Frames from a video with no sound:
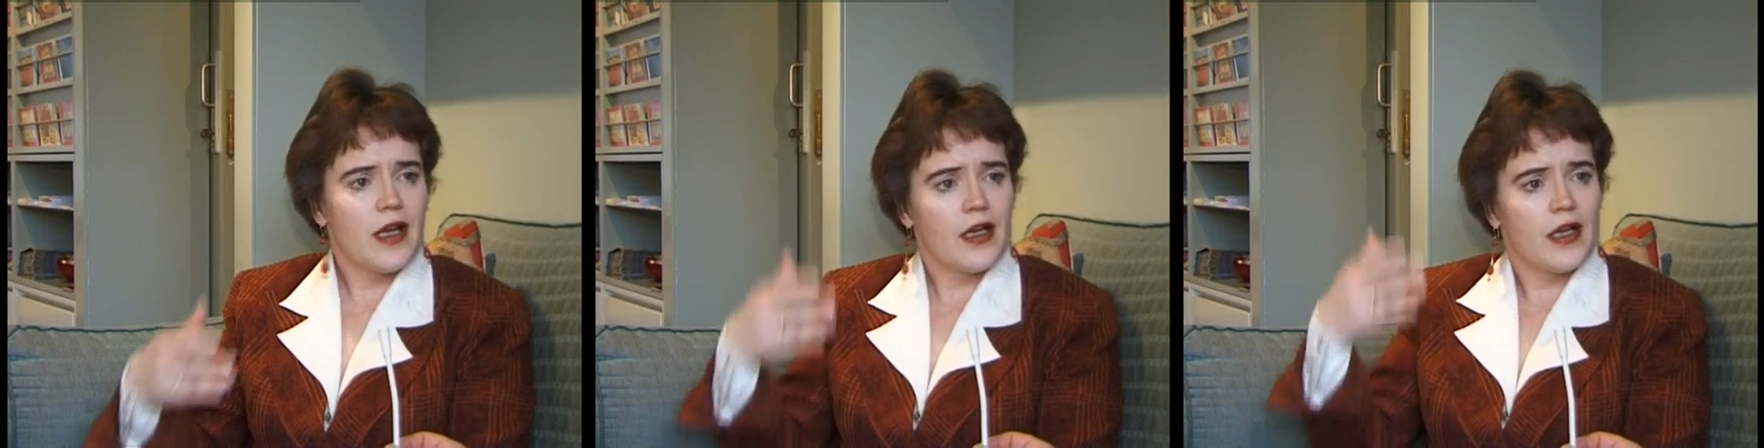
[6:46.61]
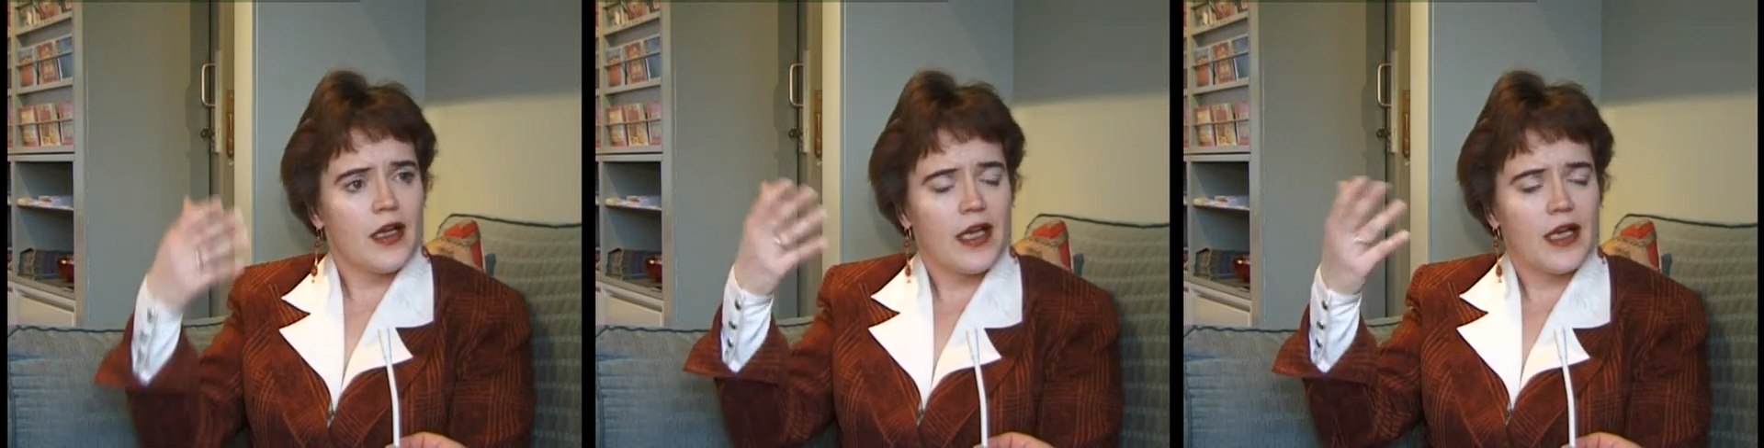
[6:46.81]

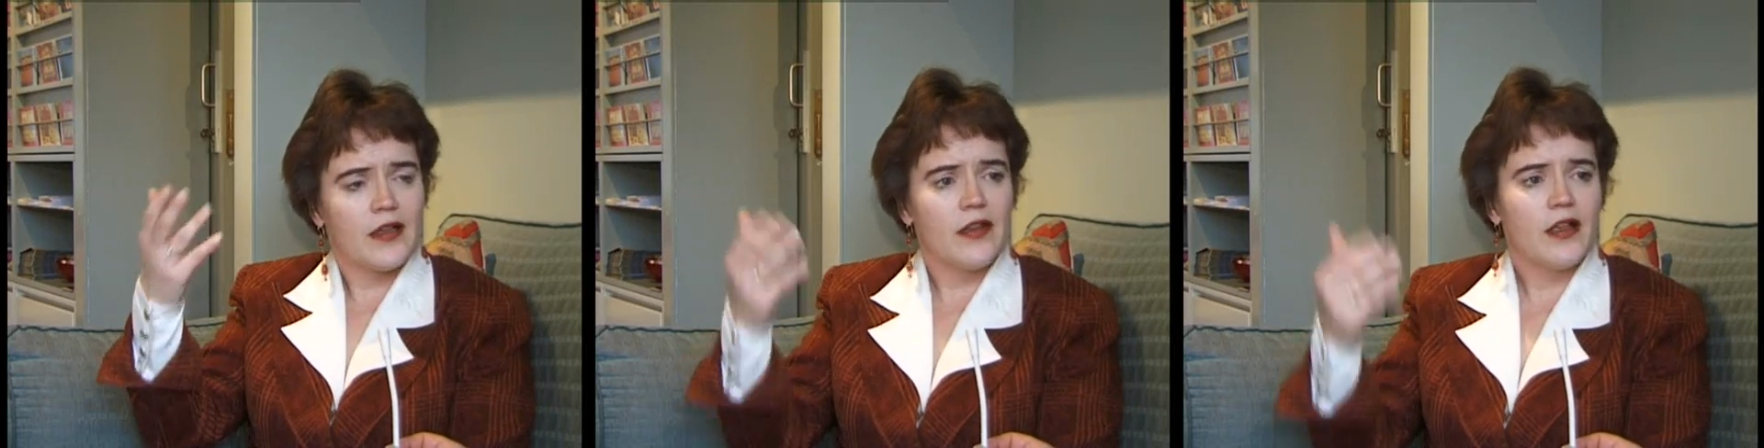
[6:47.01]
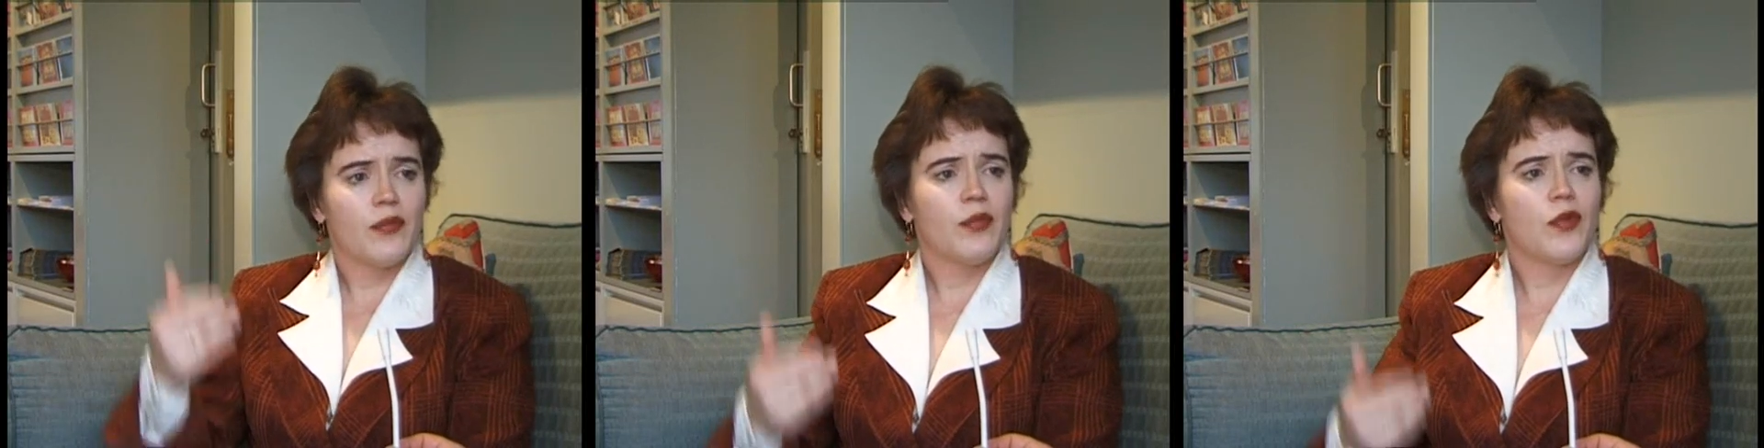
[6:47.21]

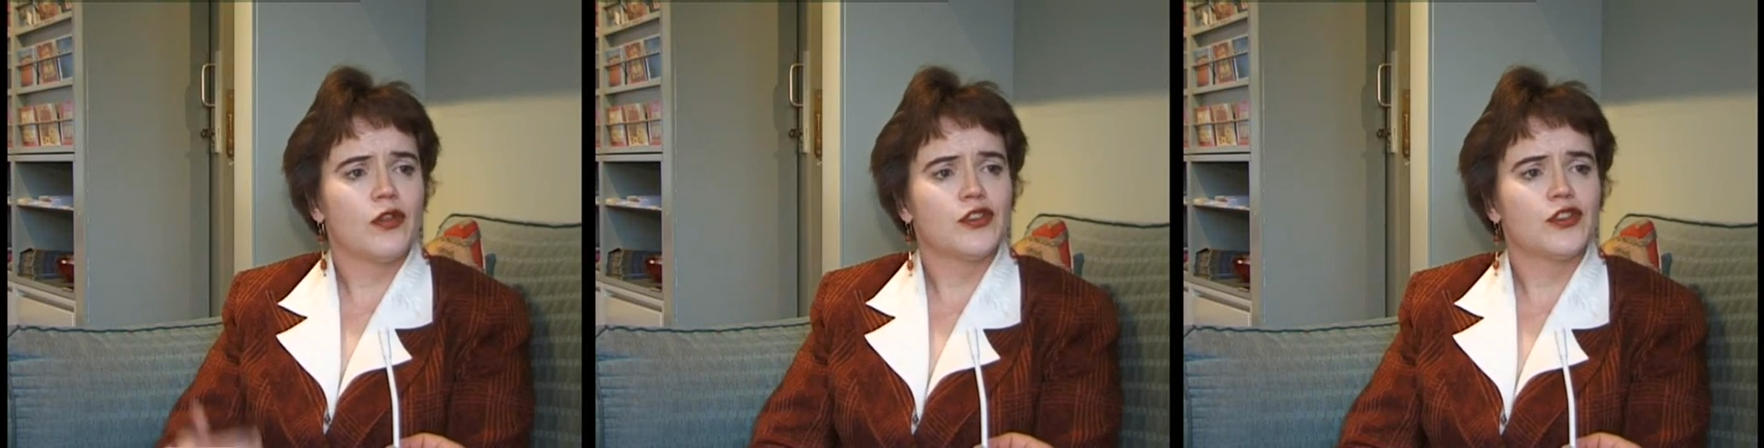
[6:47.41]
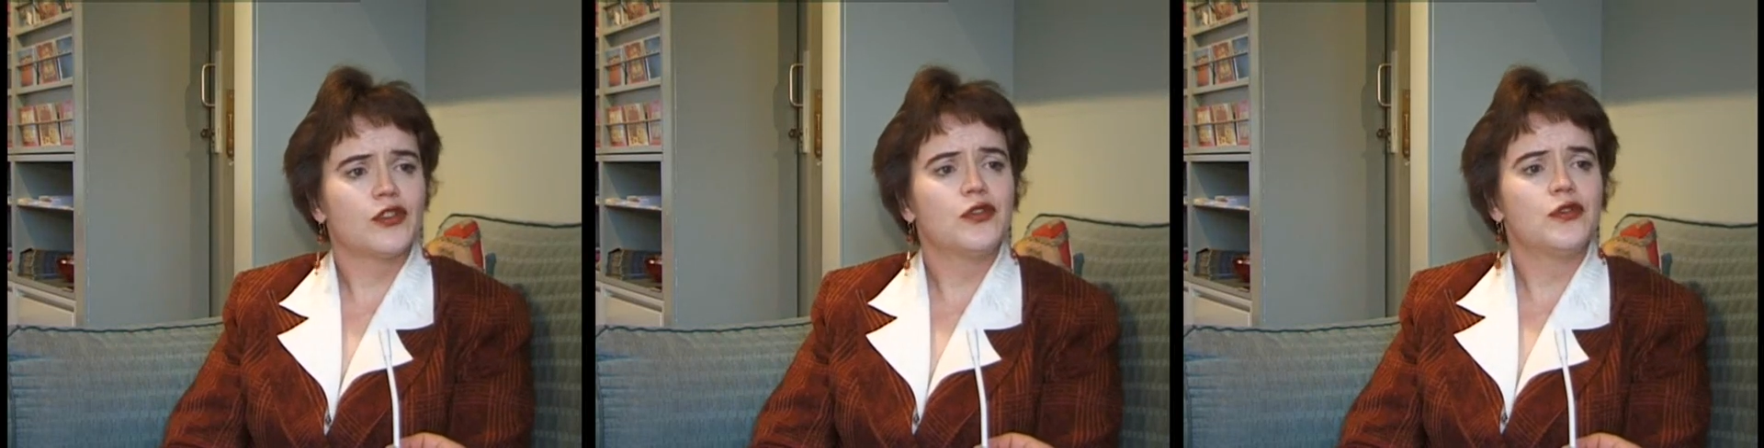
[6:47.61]
hang them
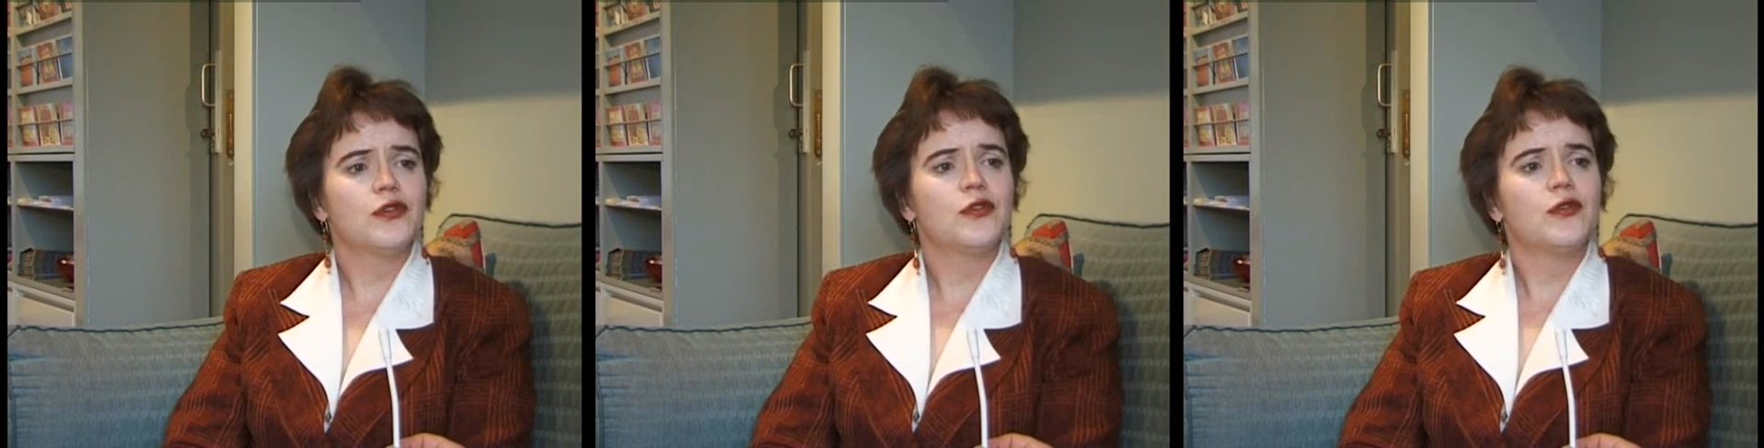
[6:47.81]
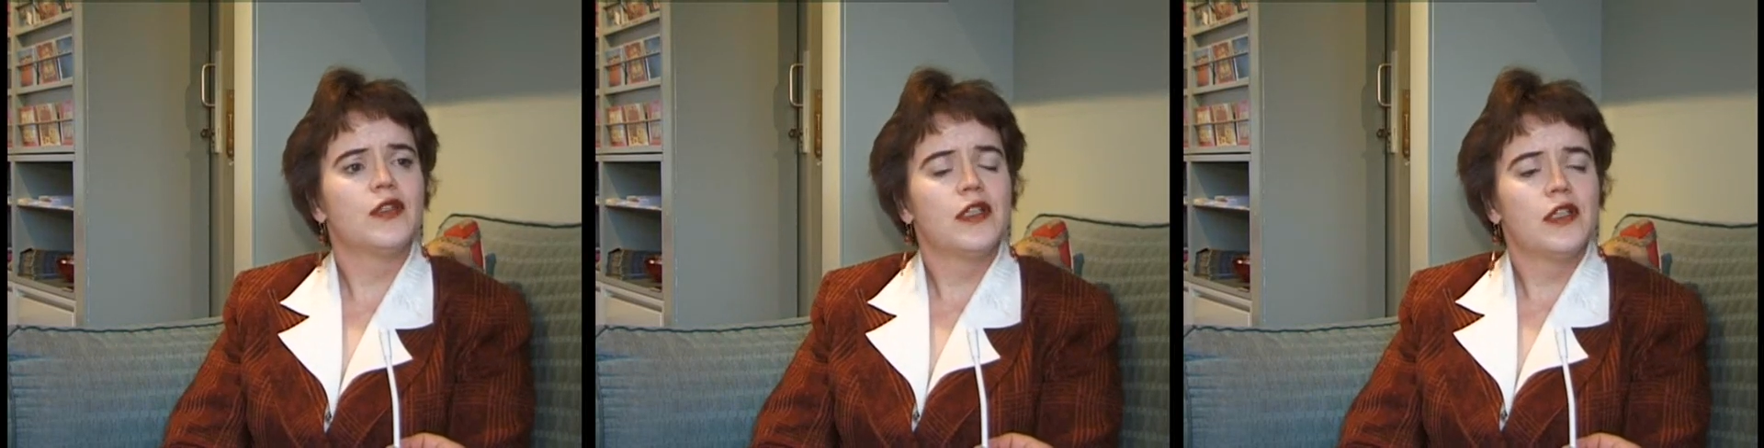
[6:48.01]
on
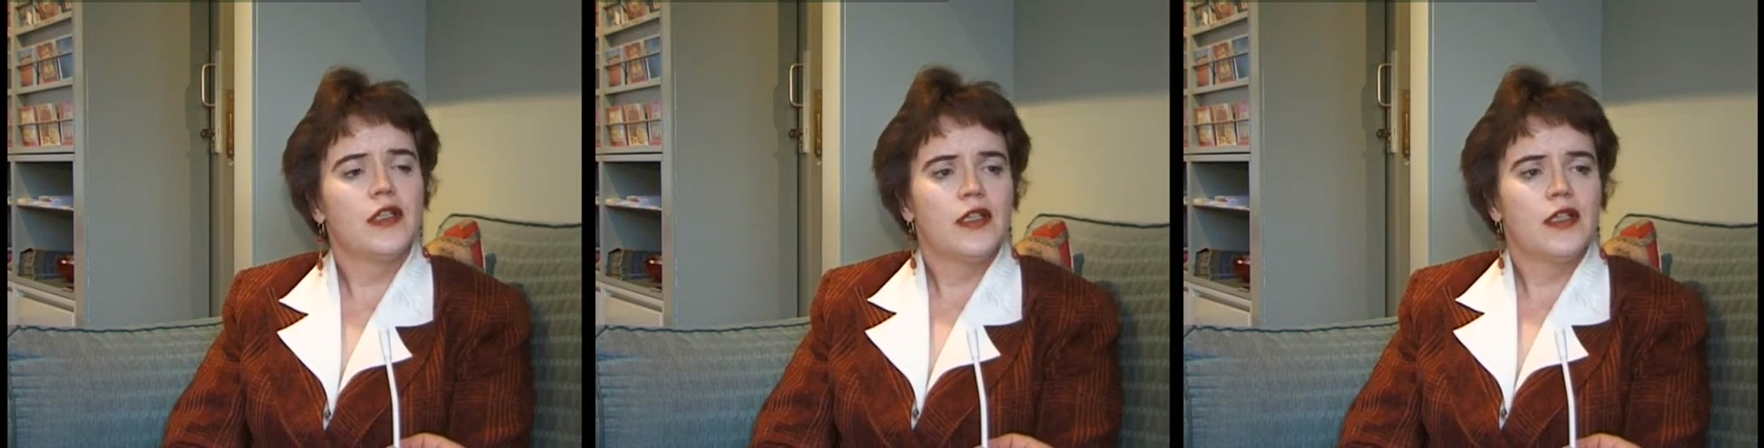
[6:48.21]
school,